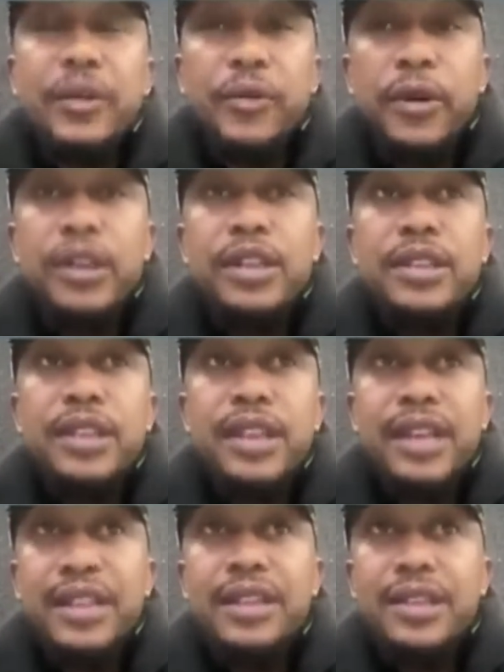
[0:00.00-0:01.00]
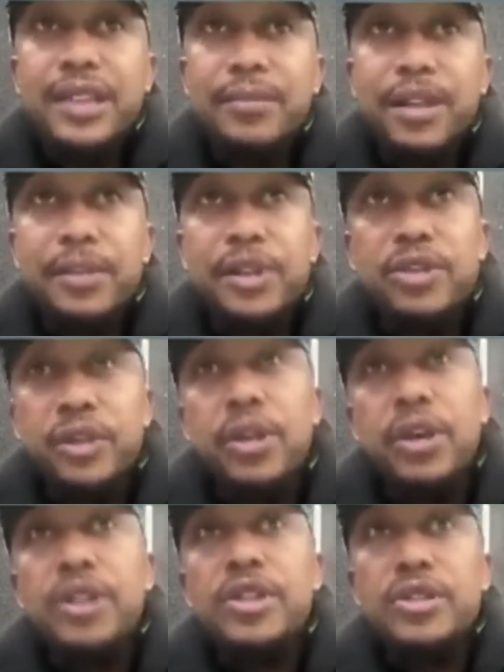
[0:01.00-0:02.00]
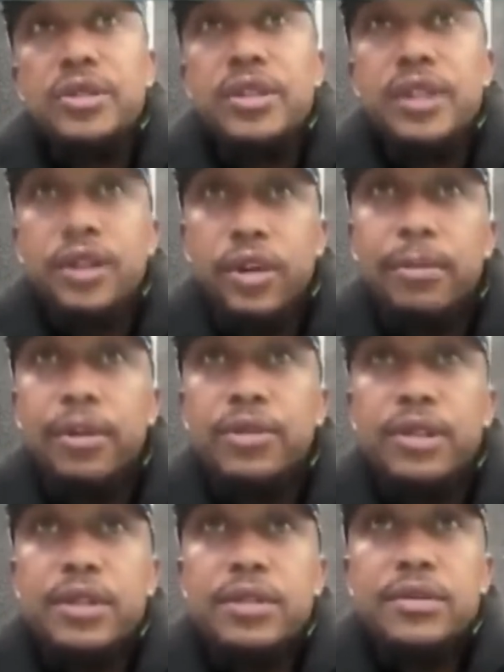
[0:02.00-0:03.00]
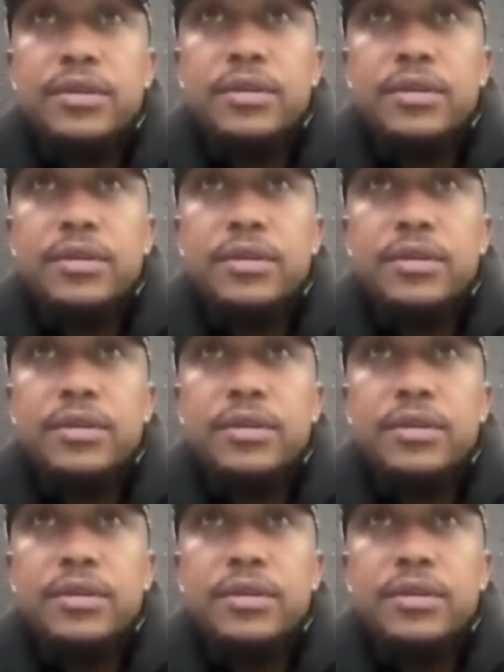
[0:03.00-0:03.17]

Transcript: would the National Assembly be duly constituted and composed?